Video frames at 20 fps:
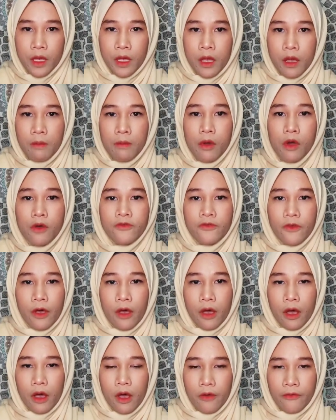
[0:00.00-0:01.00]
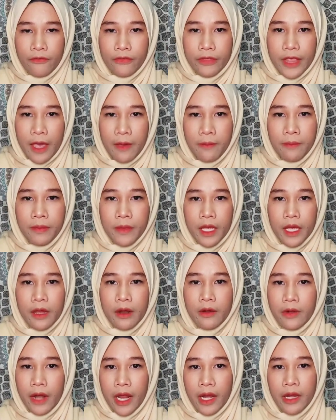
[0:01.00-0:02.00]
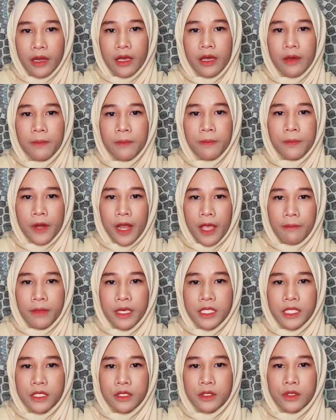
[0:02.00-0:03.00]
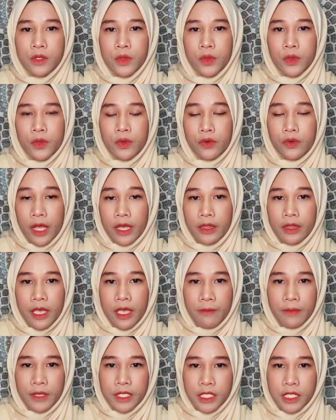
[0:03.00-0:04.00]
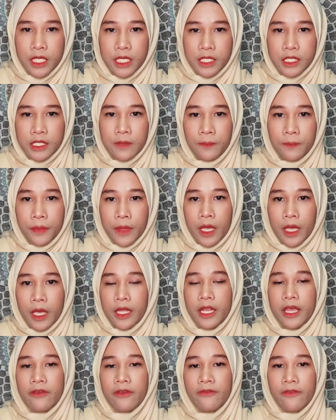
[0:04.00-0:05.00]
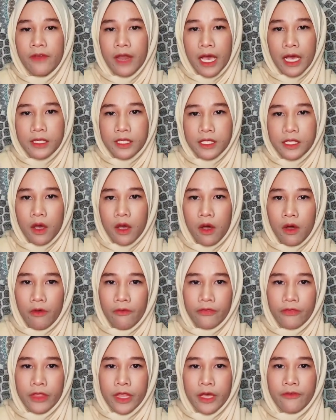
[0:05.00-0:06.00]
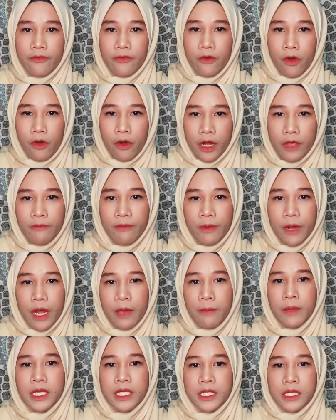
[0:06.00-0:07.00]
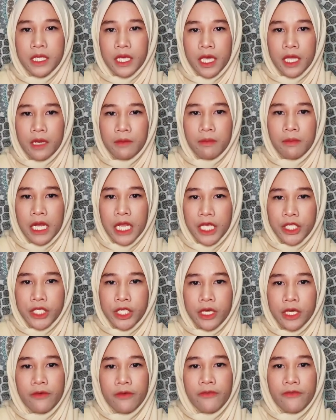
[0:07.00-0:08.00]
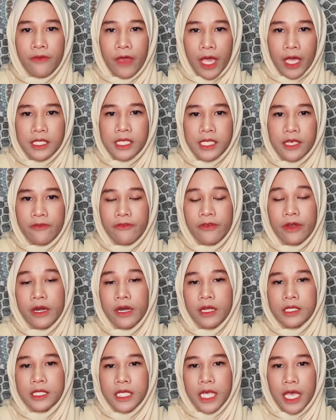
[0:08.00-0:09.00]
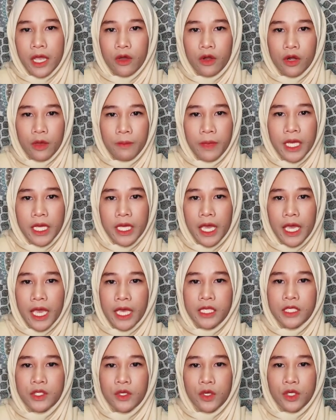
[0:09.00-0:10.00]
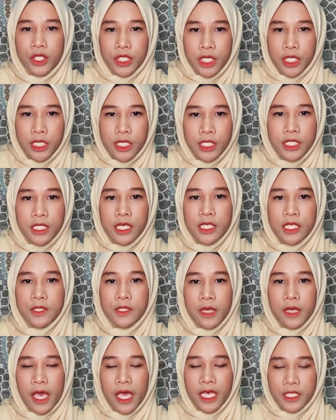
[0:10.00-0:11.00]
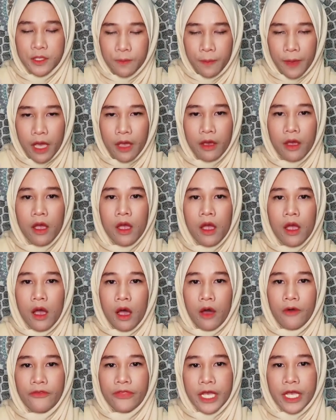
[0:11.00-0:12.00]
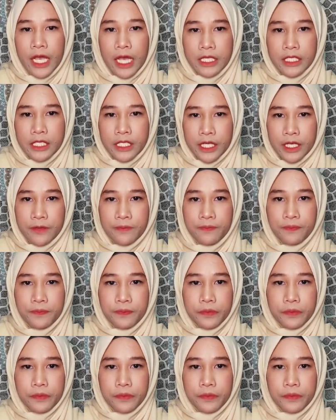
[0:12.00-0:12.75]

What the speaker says: Most of them rent a premise to run their business. The influx of the foreign premise in Malaysia affects several economic and social aspects of the country.